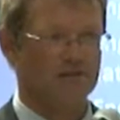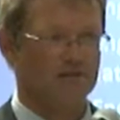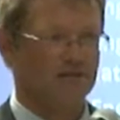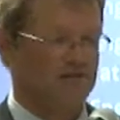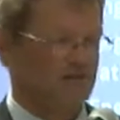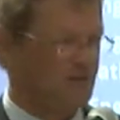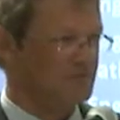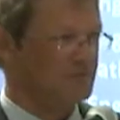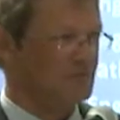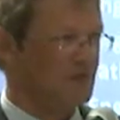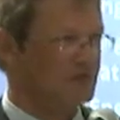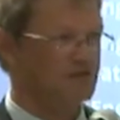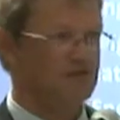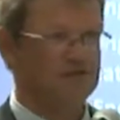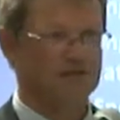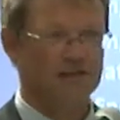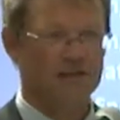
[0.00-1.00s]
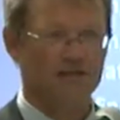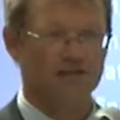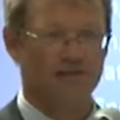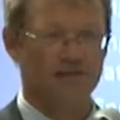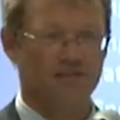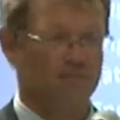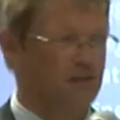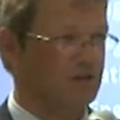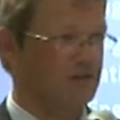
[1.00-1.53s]
St. Maarten is
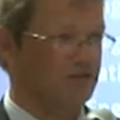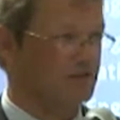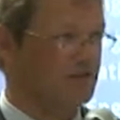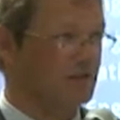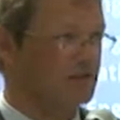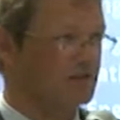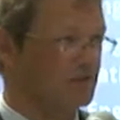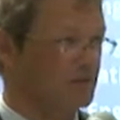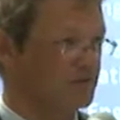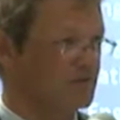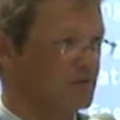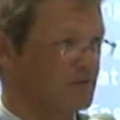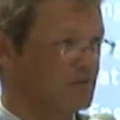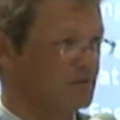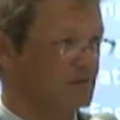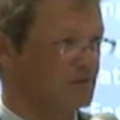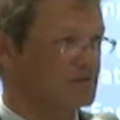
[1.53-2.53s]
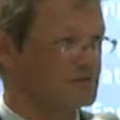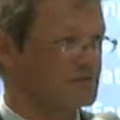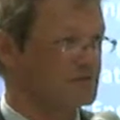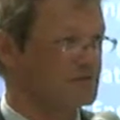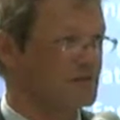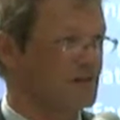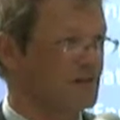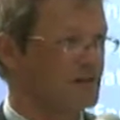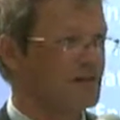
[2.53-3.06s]
part of the Kingdom of the Netherlands,
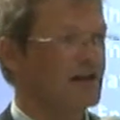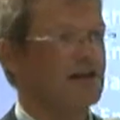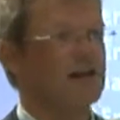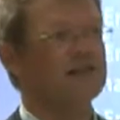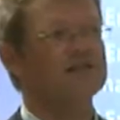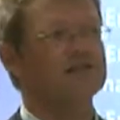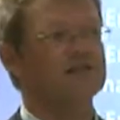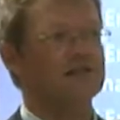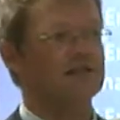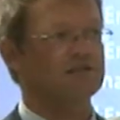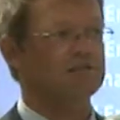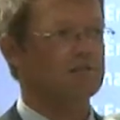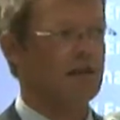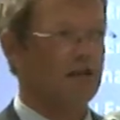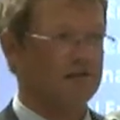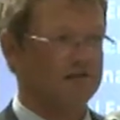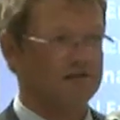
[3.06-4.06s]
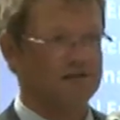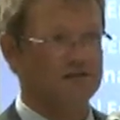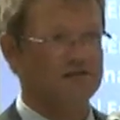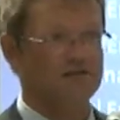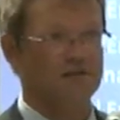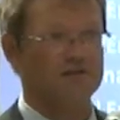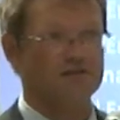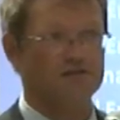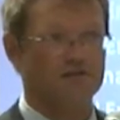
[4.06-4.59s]
and St. Maarten is
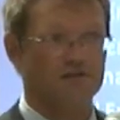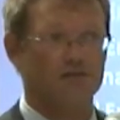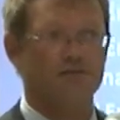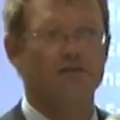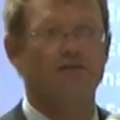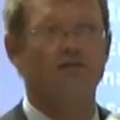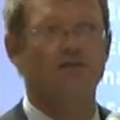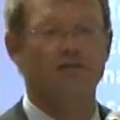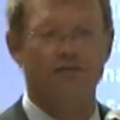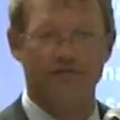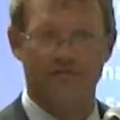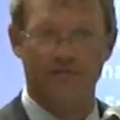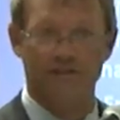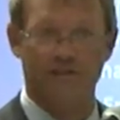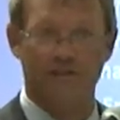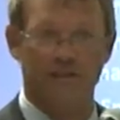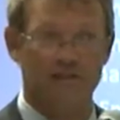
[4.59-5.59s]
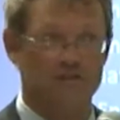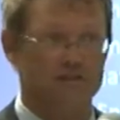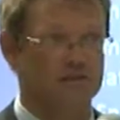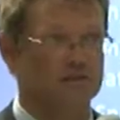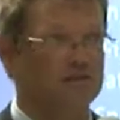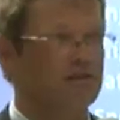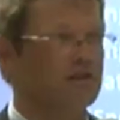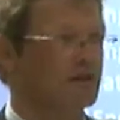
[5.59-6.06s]
very strongly affiliated